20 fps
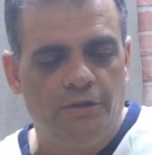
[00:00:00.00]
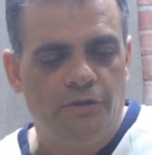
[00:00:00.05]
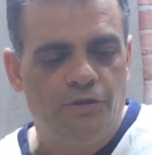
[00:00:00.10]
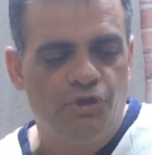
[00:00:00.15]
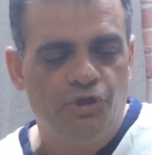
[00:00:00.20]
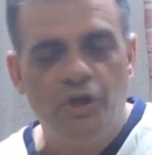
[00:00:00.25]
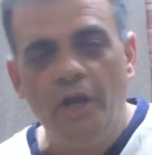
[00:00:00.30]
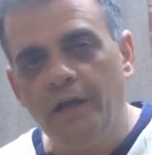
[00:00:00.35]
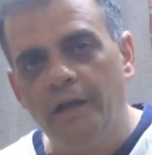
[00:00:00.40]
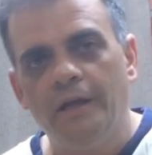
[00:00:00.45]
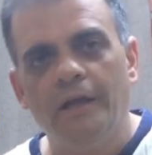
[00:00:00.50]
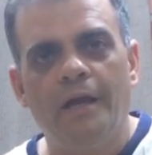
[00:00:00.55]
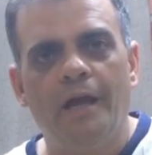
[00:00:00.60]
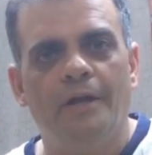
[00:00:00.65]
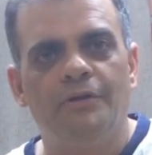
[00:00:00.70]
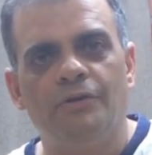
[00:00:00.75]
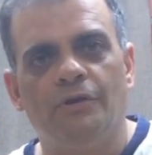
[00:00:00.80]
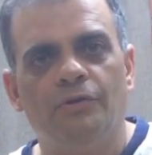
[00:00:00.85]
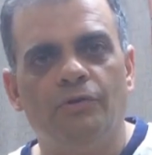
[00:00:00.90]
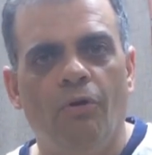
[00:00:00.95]
chicken
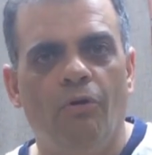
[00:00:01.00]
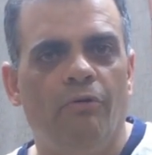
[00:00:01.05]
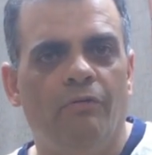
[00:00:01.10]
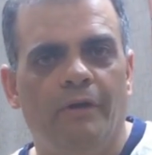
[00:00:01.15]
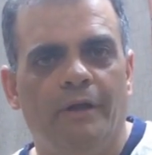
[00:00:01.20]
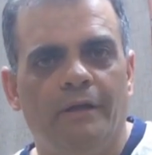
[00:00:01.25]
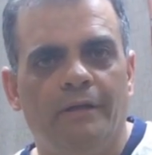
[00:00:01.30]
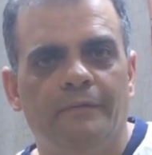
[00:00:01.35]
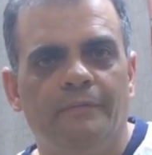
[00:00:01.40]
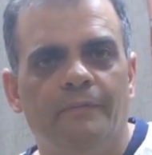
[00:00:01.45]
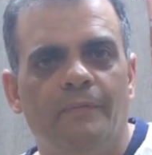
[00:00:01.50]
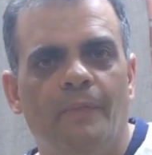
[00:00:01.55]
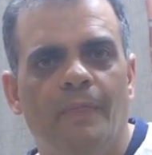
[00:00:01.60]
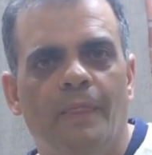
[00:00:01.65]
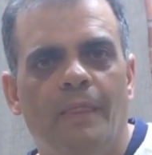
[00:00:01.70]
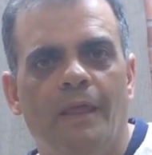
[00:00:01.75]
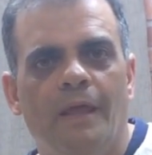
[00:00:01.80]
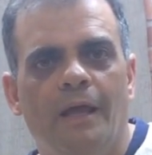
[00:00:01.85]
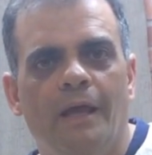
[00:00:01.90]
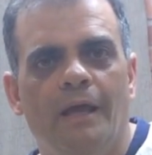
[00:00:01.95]
cacciatore
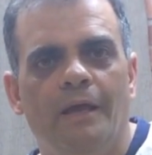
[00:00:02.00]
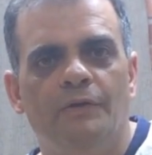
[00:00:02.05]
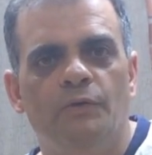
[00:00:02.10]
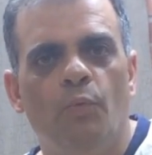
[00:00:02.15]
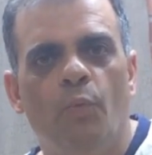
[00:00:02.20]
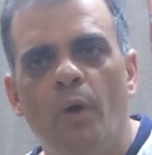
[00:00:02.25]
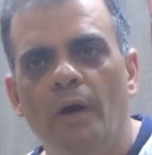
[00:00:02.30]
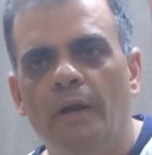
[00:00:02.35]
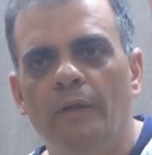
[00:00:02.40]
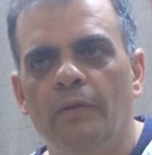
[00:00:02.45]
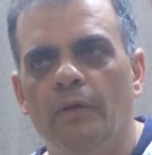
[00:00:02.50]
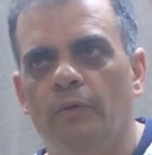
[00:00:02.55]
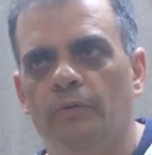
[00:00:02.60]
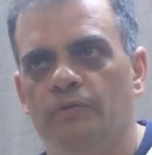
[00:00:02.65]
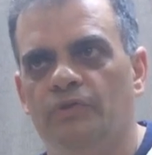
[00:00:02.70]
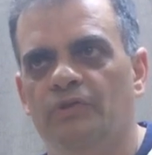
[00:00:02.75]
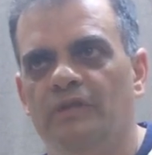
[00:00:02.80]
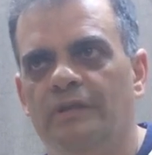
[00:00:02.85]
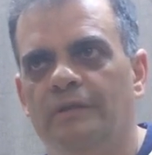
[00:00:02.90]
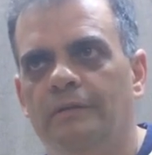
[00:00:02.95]
is one of
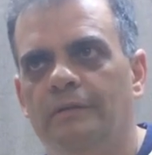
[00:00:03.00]
those